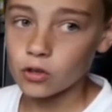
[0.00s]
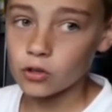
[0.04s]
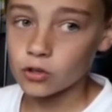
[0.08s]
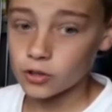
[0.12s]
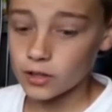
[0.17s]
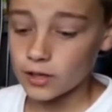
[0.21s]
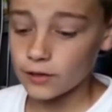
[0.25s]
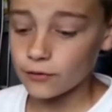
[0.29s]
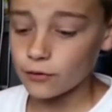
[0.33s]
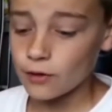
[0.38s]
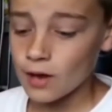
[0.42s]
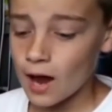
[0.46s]

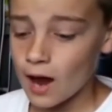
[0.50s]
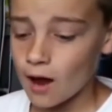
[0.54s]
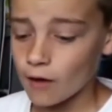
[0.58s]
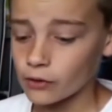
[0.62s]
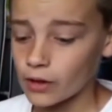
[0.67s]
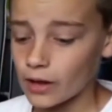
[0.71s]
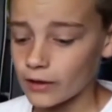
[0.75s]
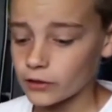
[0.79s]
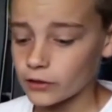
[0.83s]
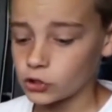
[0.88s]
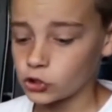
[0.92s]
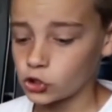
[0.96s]
If you have
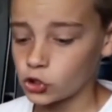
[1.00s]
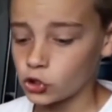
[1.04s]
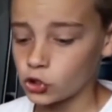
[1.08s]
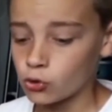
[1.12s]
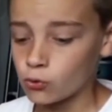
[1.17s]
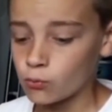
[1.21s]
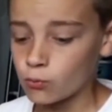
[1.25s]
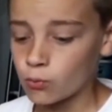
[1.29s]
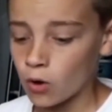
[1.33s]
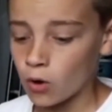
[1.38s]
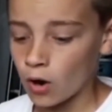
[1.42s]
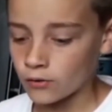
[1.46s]
like the
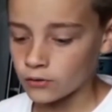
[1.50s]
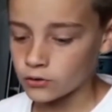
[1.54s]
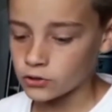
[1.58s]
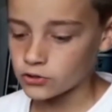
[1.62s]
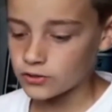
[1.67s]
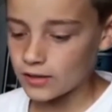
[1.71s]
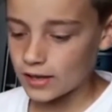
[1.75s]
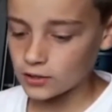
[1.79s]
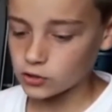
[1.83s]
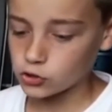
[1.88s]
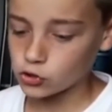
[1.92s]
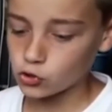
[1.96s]
tube ones
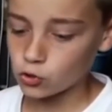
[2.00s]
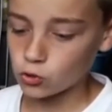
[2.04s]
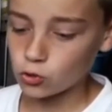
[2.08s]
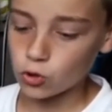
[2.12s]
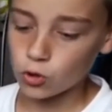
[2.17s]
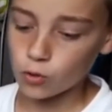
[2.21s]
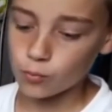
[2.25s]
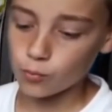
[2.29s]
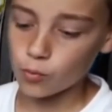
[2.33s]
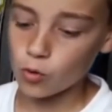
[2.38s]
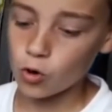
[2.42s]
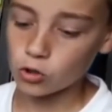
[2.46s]
that suck
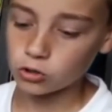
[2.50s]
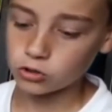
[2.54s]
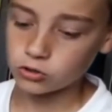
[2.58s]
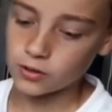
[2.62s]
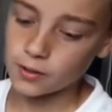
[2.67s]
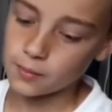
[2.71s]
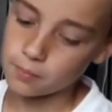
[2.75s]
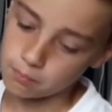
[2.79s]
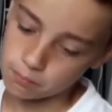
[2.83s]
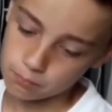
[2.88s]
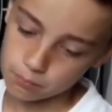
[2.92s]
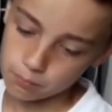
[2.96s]
up water
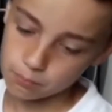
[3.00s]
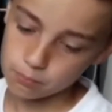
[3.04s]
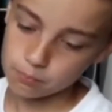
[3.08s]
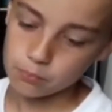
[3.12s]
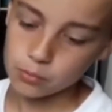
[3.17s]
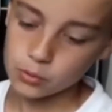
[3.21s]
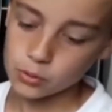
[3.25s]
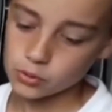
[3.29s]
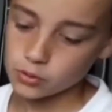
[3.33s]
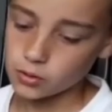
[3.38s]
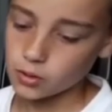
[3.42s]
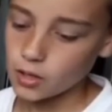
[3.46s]
and
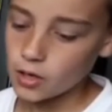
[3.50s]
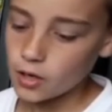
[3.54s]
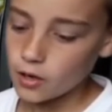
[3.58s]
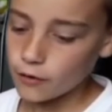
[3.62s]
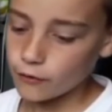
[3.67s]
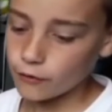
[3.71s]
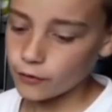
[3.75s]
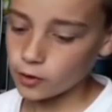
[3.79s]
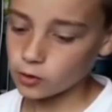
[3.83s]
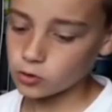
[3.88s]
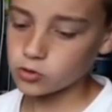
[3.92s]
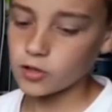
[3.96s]

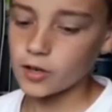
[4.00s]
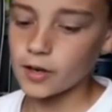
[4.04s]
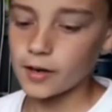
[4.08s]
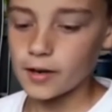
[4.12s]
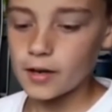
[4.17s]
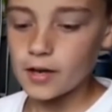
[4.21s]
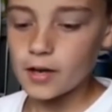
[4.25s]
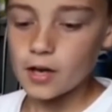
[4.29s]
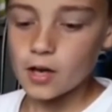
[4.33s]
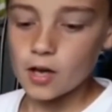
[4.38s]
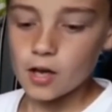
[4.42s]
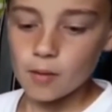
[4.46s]
filter it,
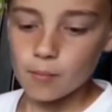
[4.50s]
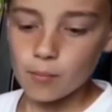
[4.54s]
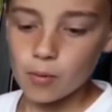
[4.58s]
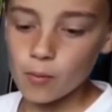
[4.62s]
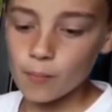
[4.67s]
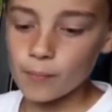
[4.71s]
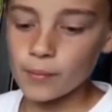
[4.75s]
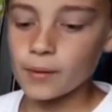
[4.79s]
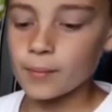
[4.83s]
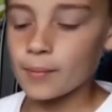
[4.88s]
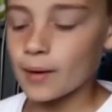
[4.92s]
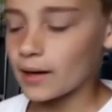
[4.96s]

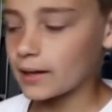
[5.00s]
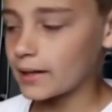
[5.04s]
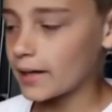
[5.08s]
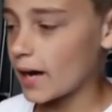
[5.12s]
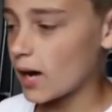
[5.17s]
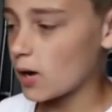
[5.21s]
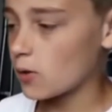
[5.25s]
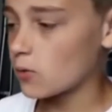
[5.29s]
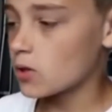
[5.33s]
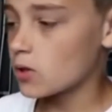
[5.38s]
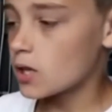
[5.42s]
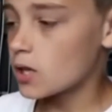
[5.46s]
pump it back out,